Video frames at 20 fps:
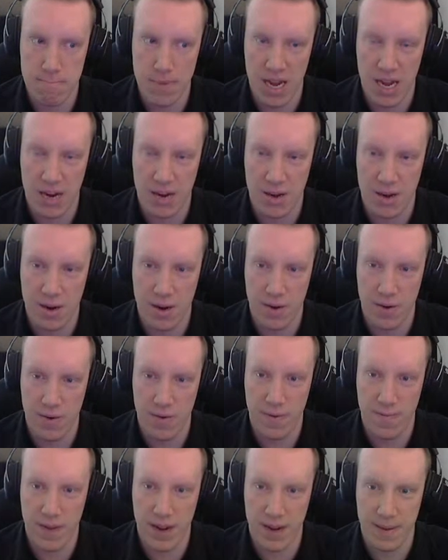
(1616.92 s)
I
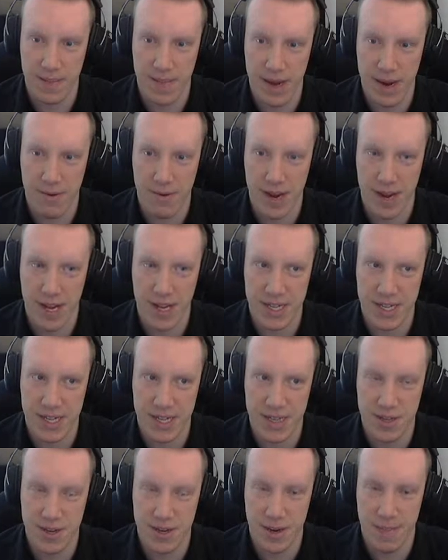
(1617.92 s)
don't think Mary has
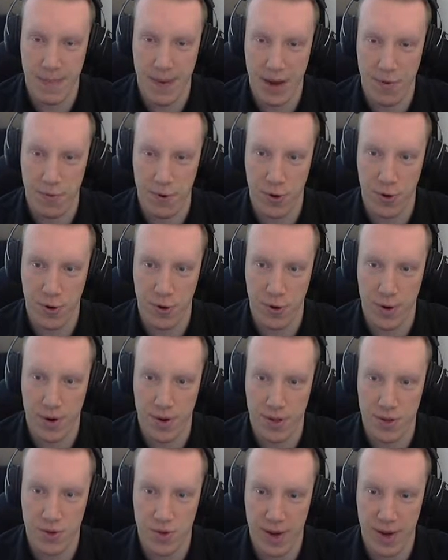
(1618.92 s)
either the power or the
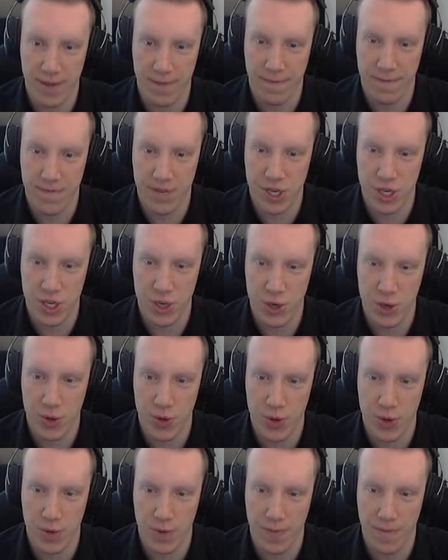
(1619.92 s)
strength
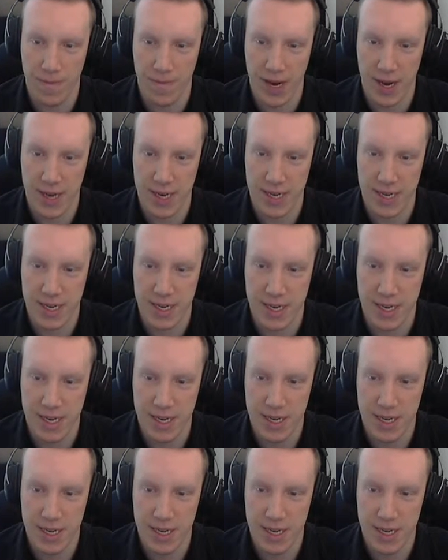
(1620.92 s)
to fight.